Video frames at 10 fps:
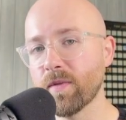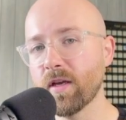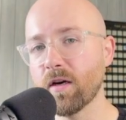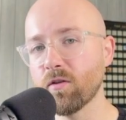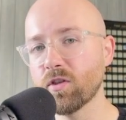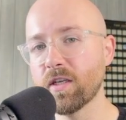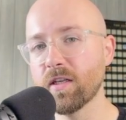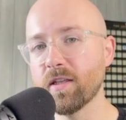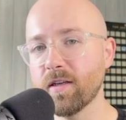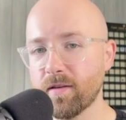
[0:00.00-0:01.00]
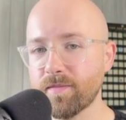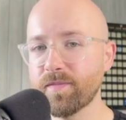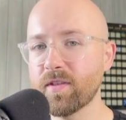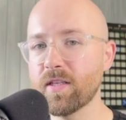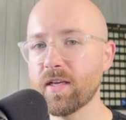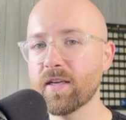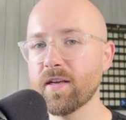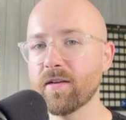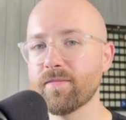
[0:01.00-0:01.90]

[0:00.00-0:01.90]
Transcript: And I'll see you later. Take care.